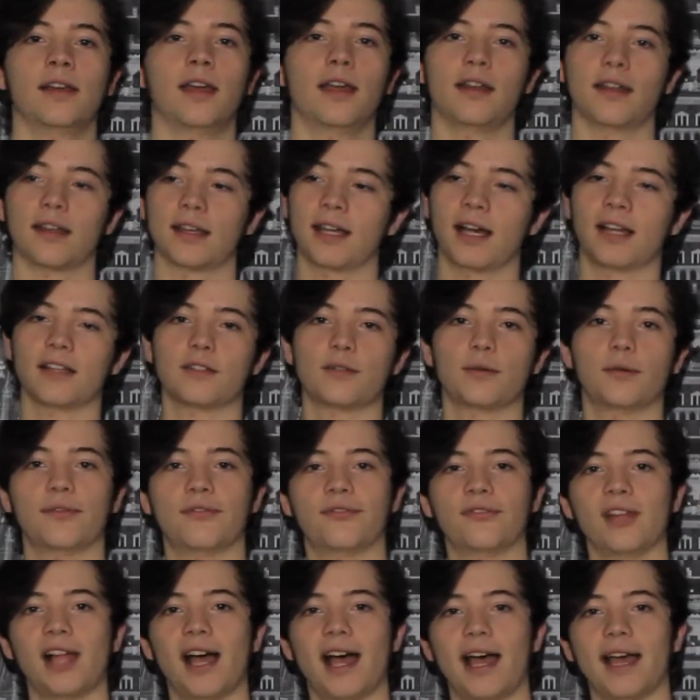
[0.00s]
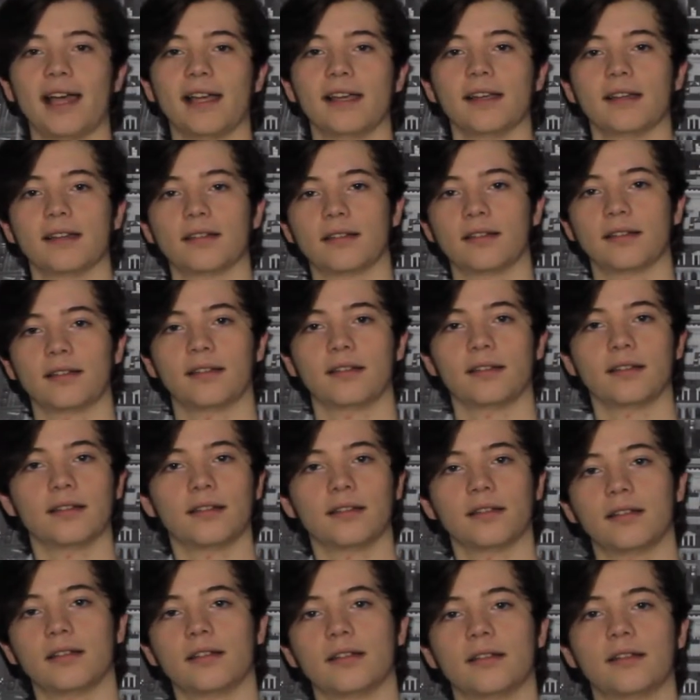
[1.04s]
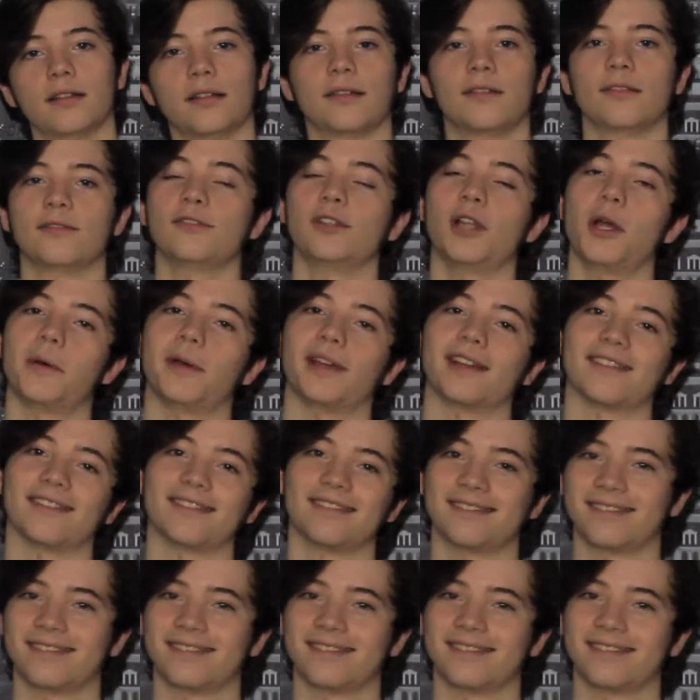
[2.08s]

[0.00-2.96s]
and it cut to a flag flowing.